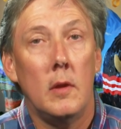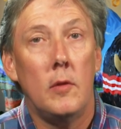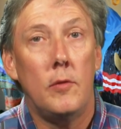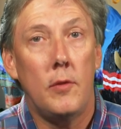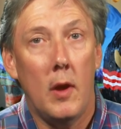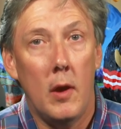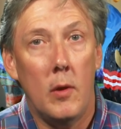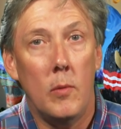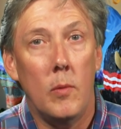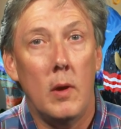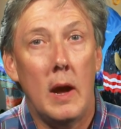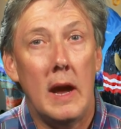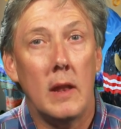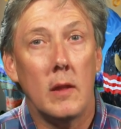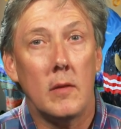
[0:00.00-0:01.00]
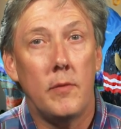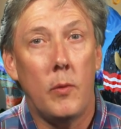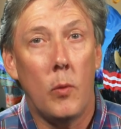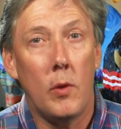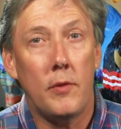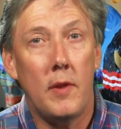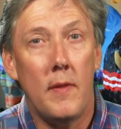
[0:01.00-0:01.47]
So I look
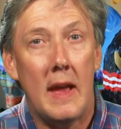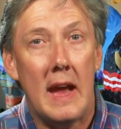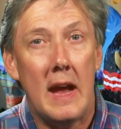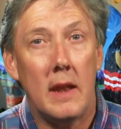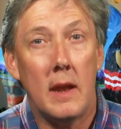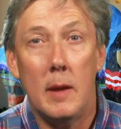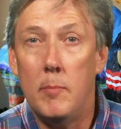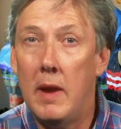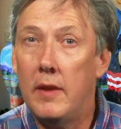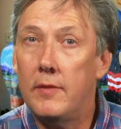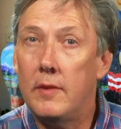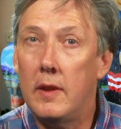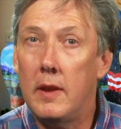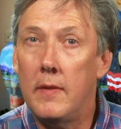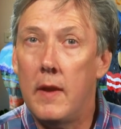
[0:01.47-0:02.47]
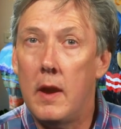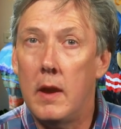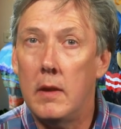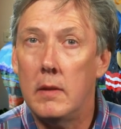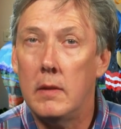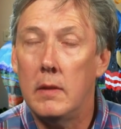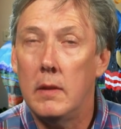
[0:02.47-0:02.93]
forward to that. I may see you
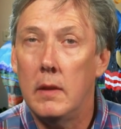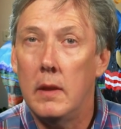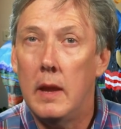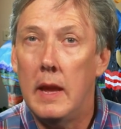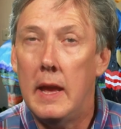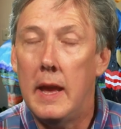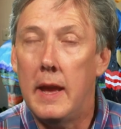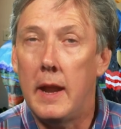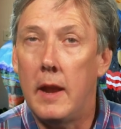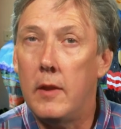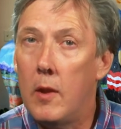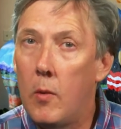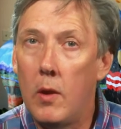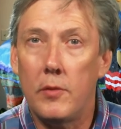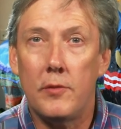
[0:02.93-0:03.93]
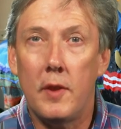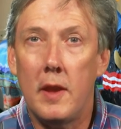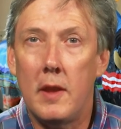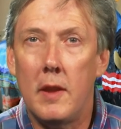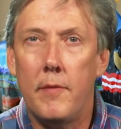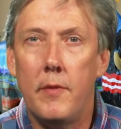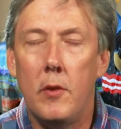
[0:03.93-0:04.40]
there, and I know I'll see
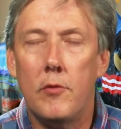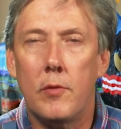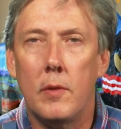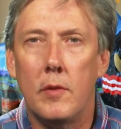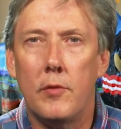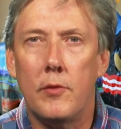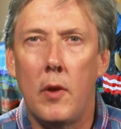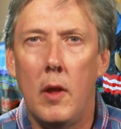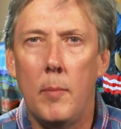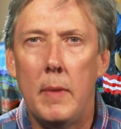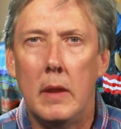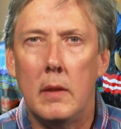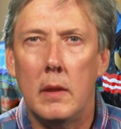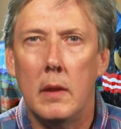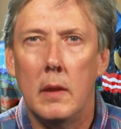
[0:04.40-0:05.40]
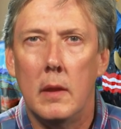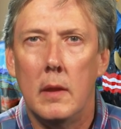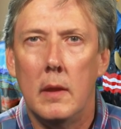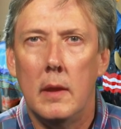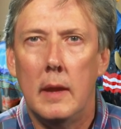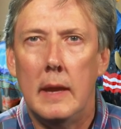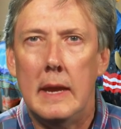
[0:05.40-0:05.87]
you in a future installment,
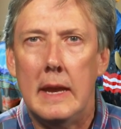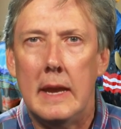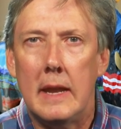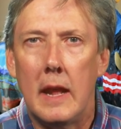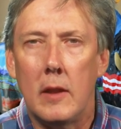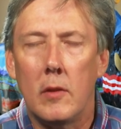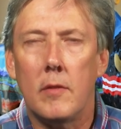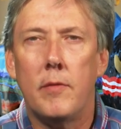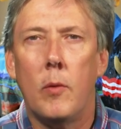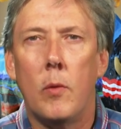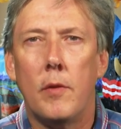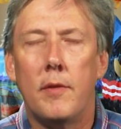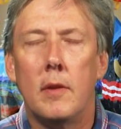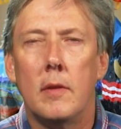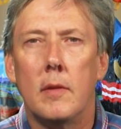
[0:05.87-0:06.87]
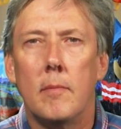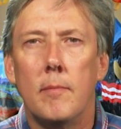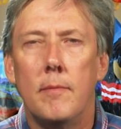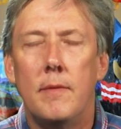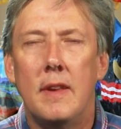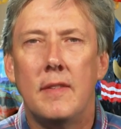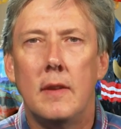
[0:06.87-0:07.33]
and I look forward to
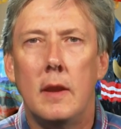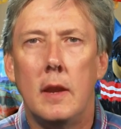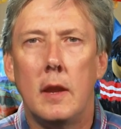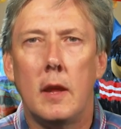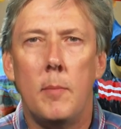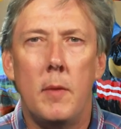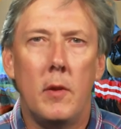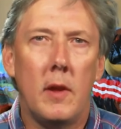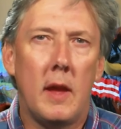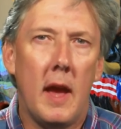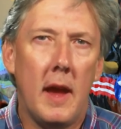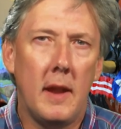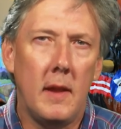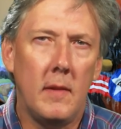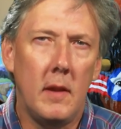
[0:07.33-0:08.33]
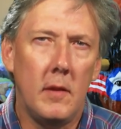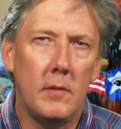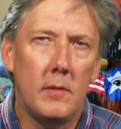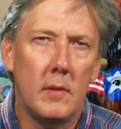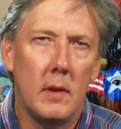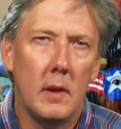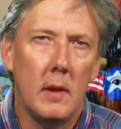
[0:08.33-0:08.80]
visiting and communicating
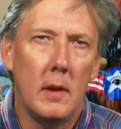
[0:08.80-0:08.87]
these